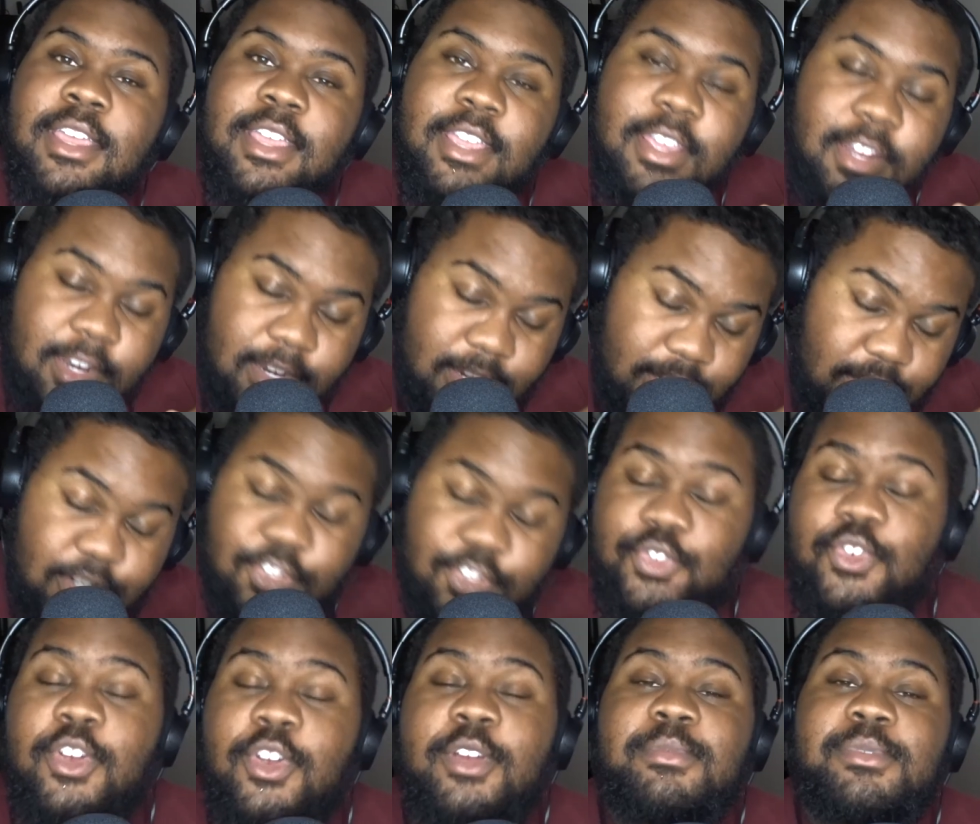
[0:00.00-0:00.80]
in the
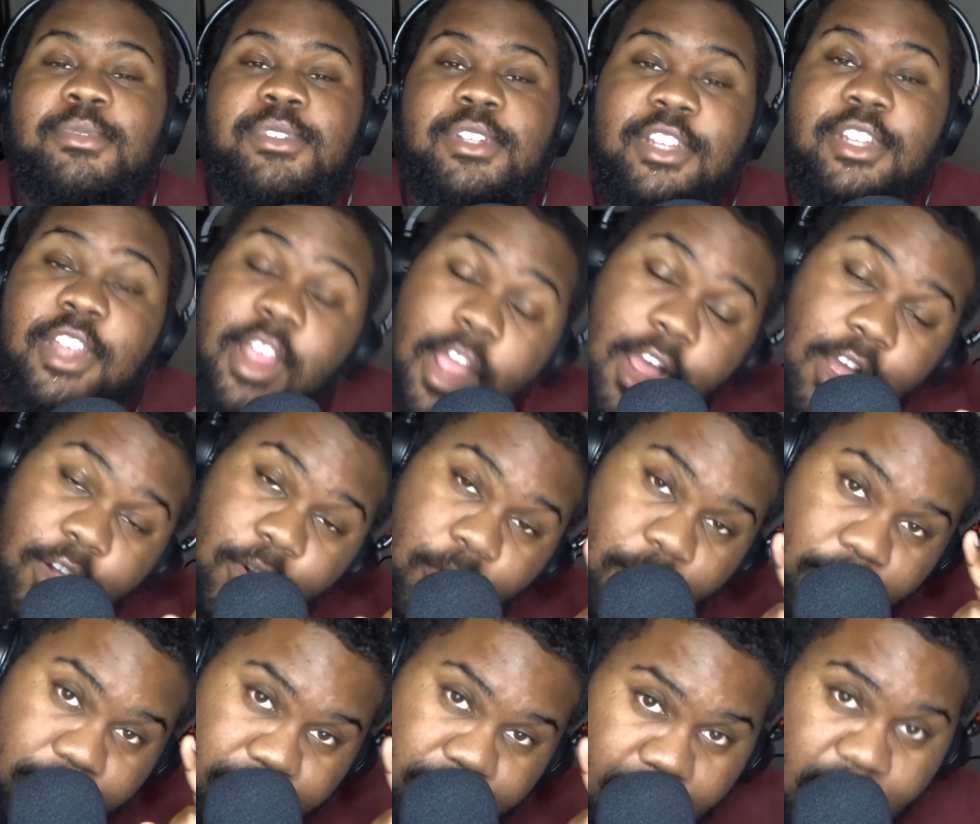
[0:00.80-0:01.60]
description. Y'all
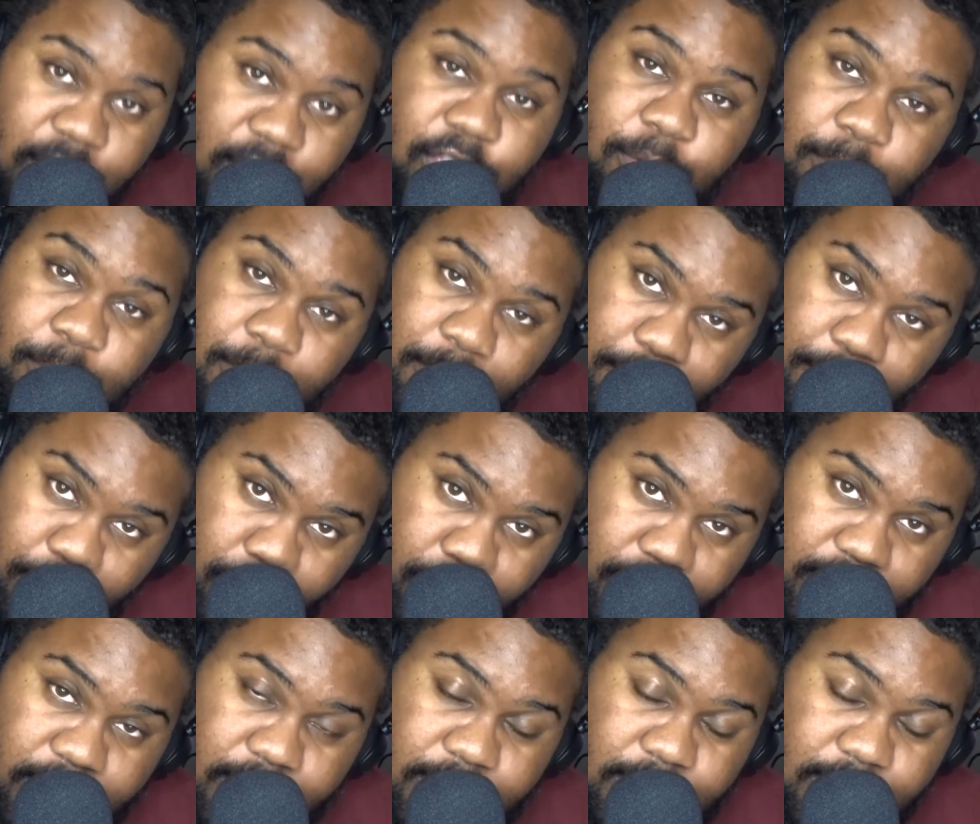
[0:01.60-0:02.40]
go follow my
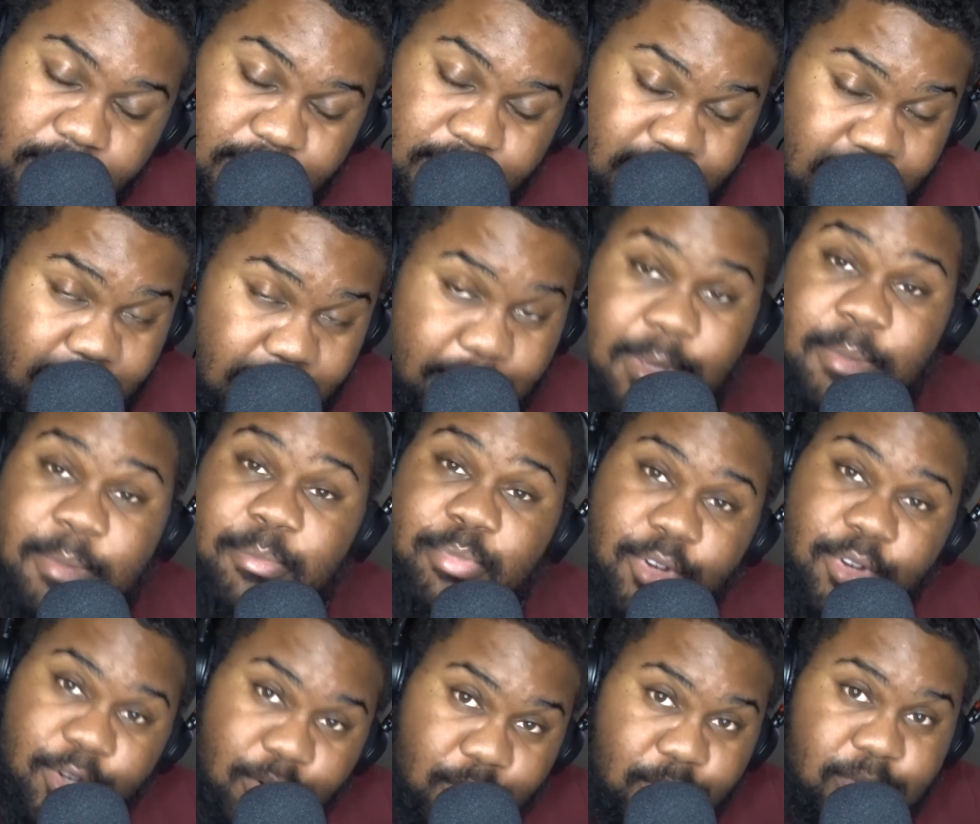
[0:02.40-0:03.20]
boy, because he be
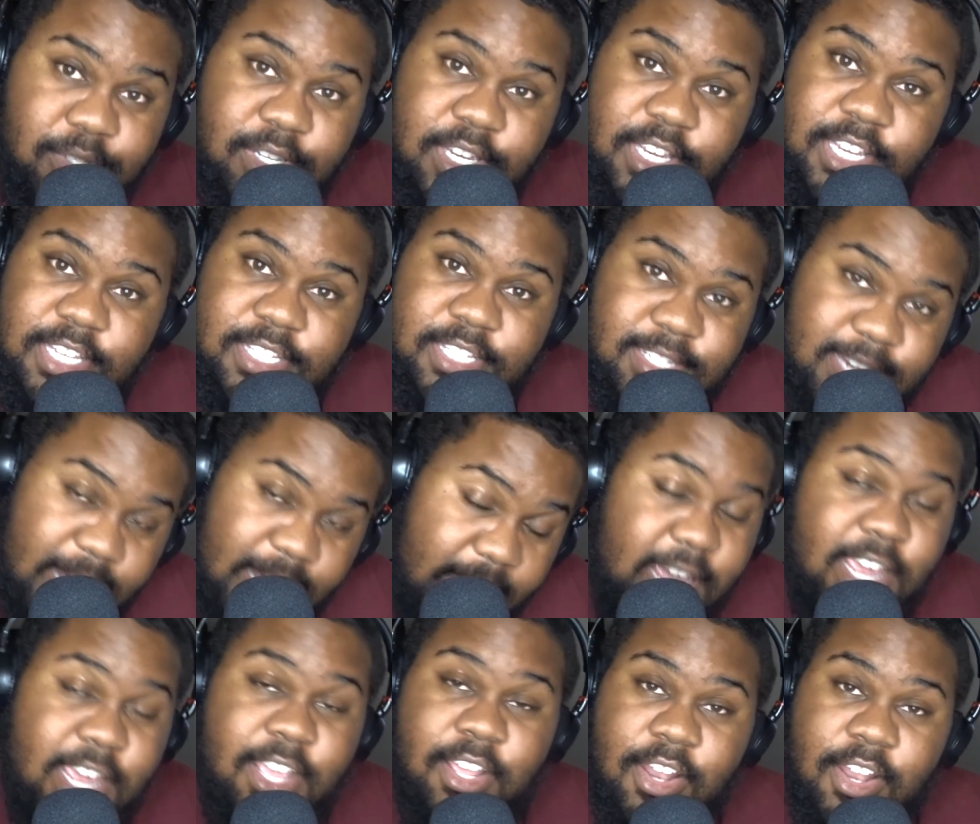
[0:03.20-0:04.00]
producing his
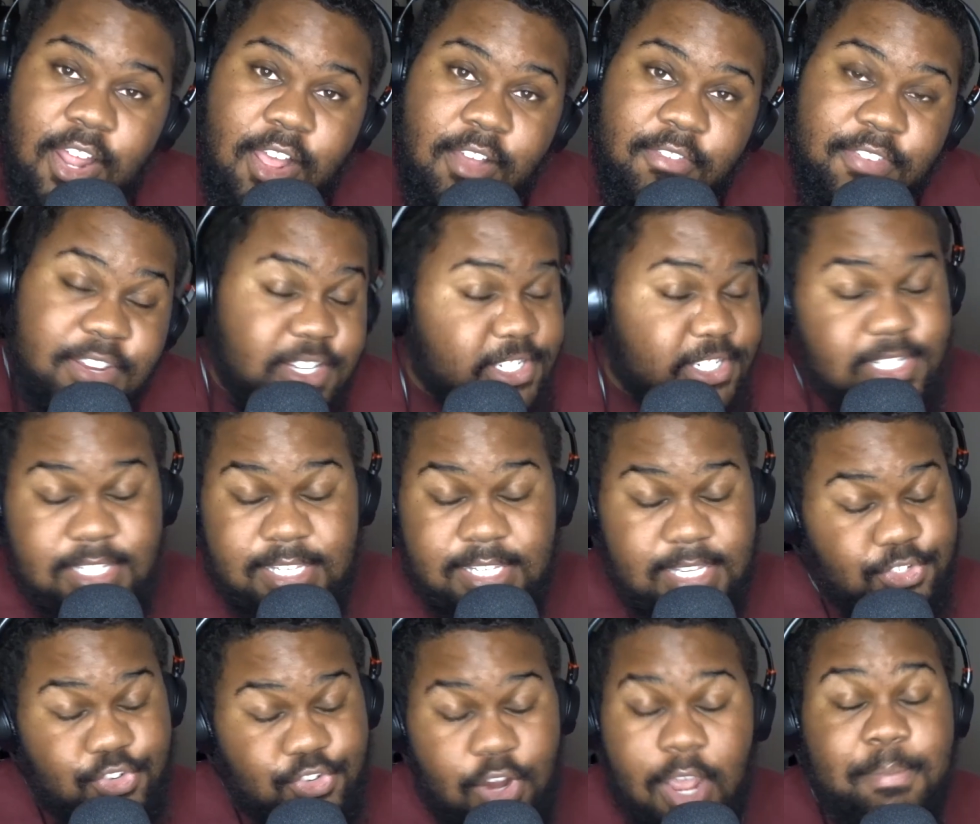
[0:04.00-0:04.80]
tail off. He
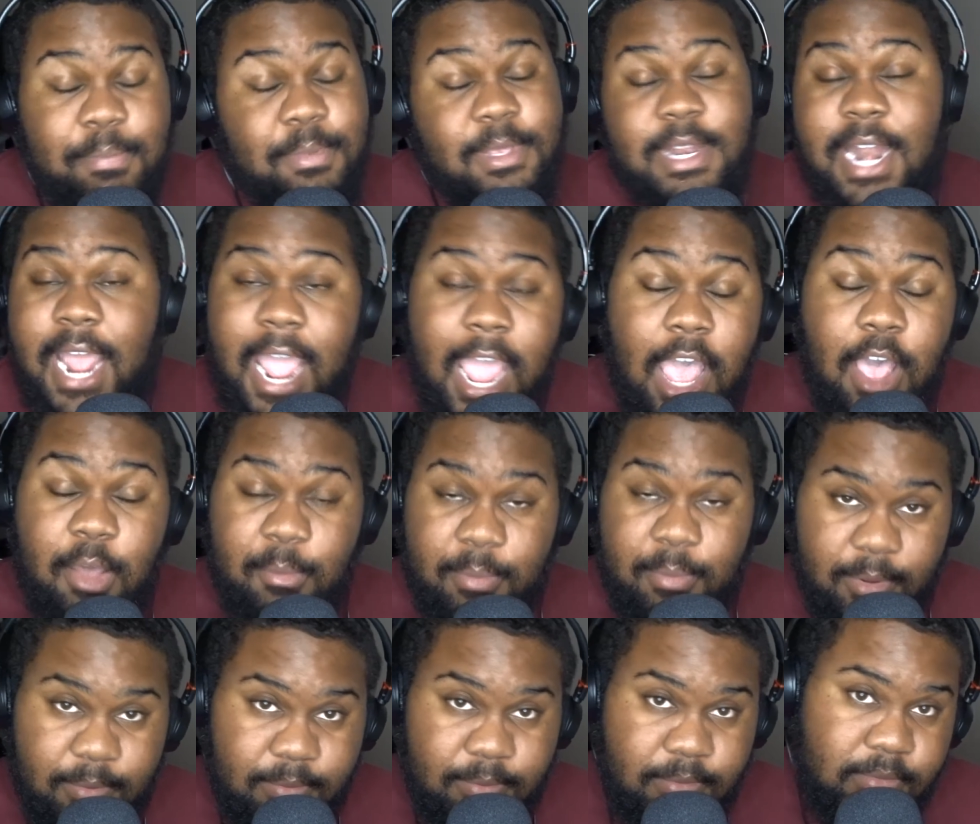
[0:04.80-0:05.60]
just dropped an
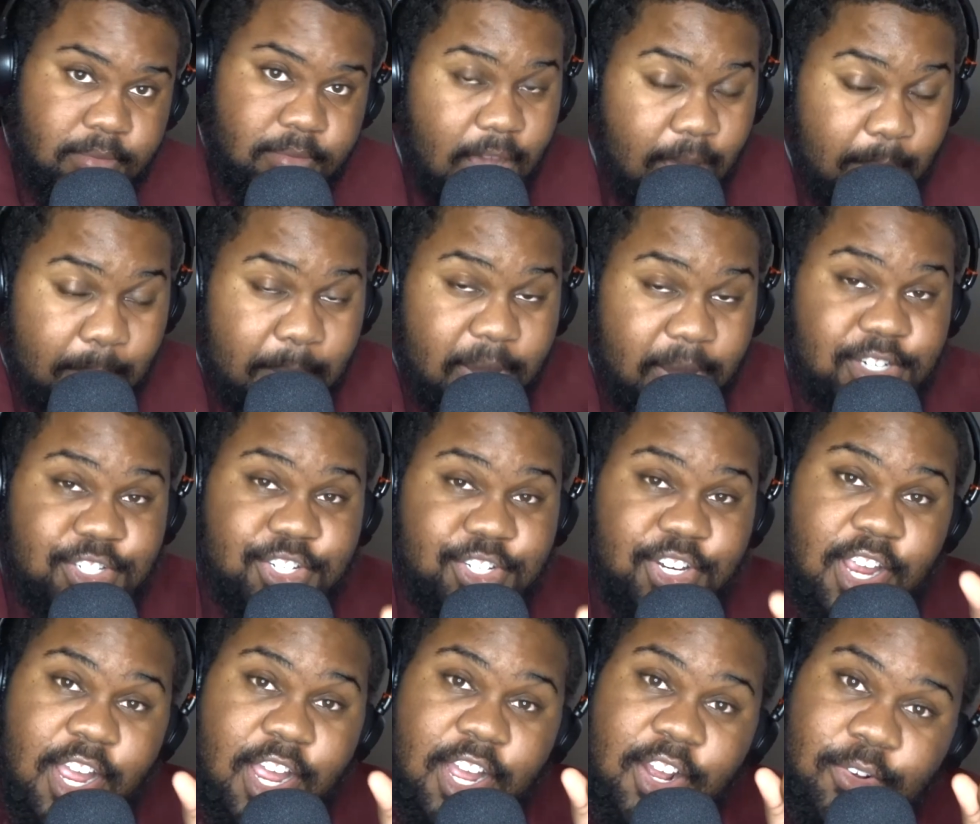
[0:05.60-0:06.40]
album. Y'all make
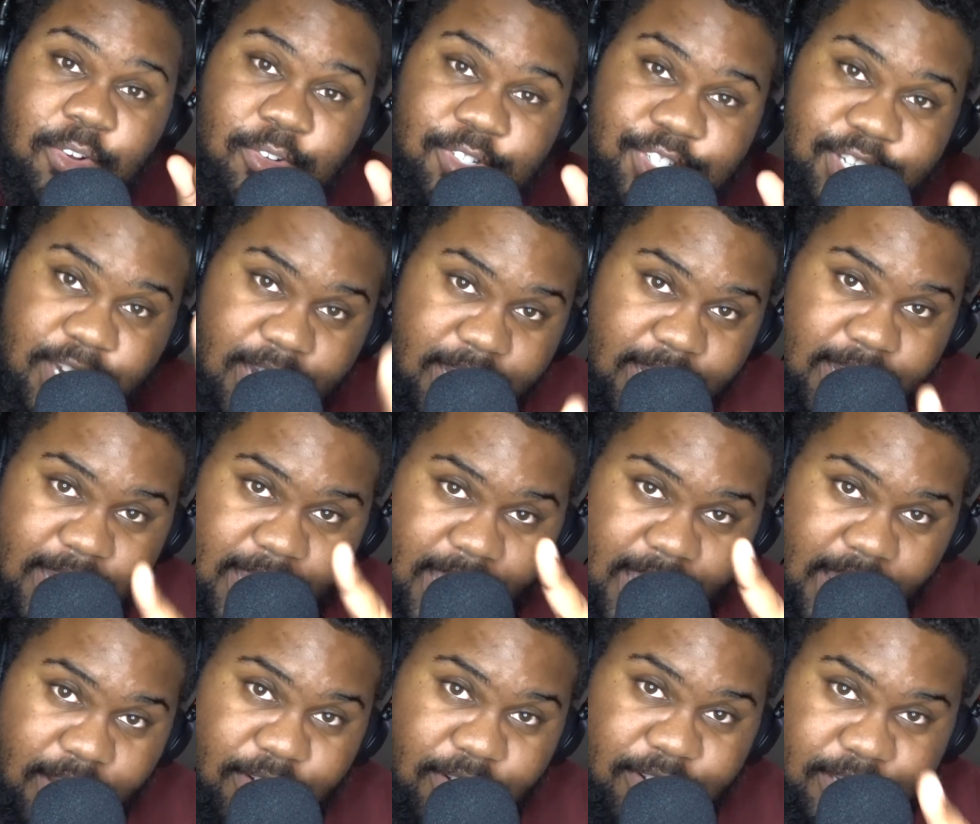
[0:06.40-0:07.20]
sure y'all go check
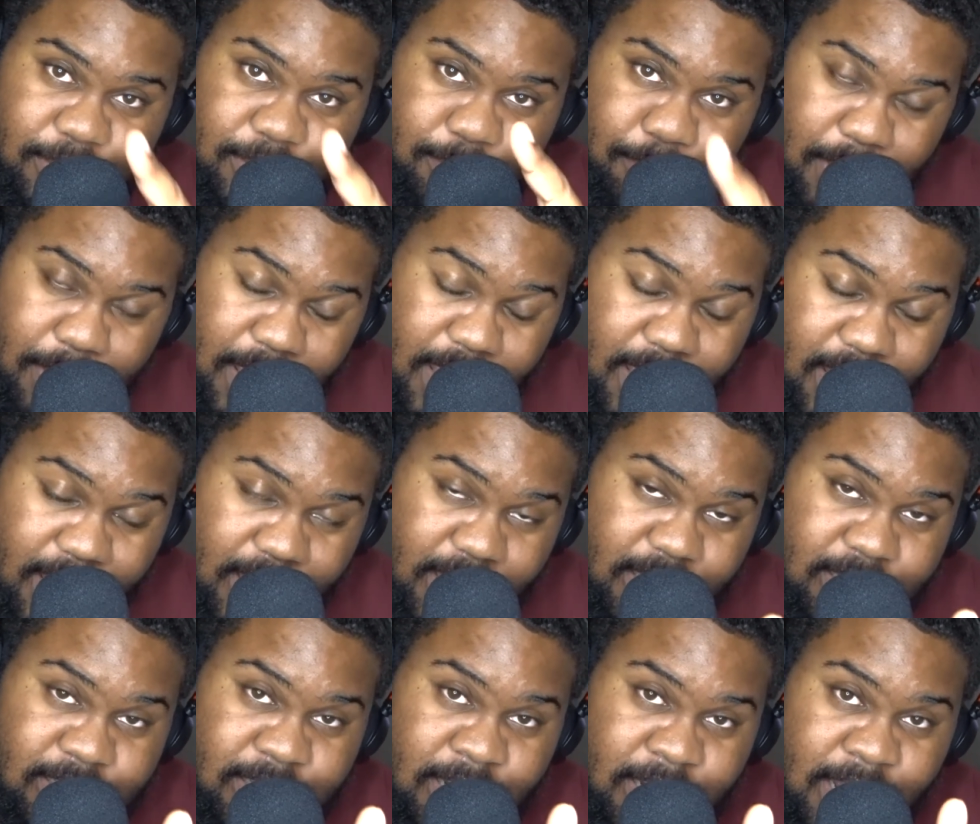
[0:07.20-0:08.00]
out his
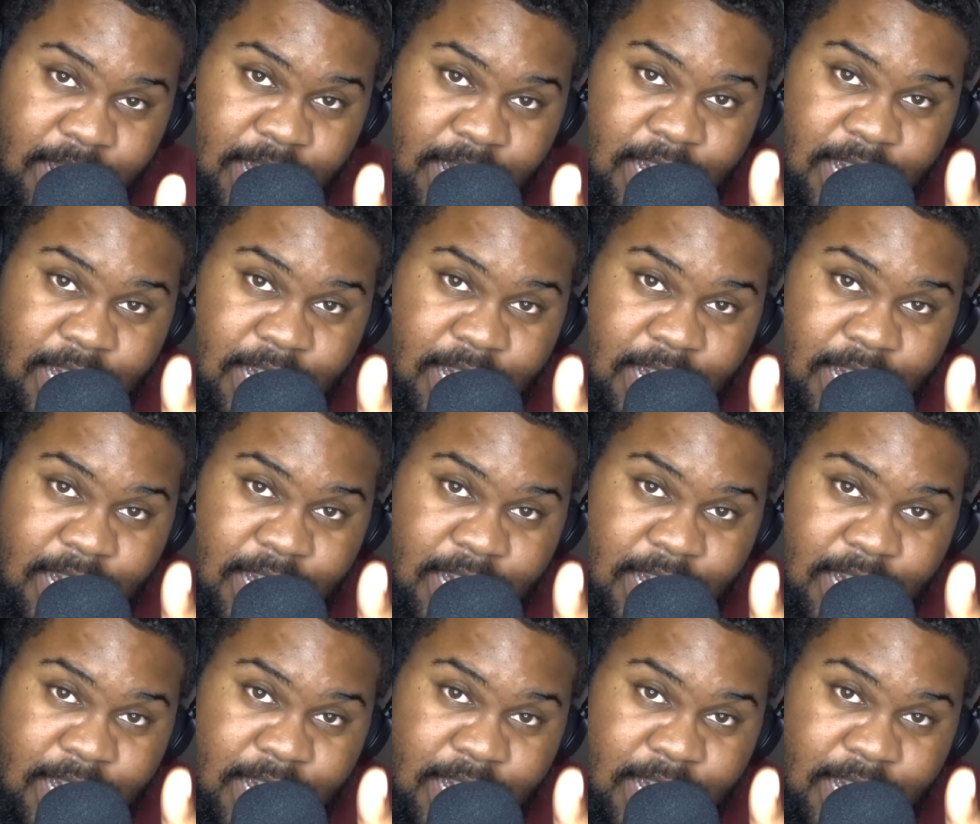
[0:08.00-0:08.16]
page.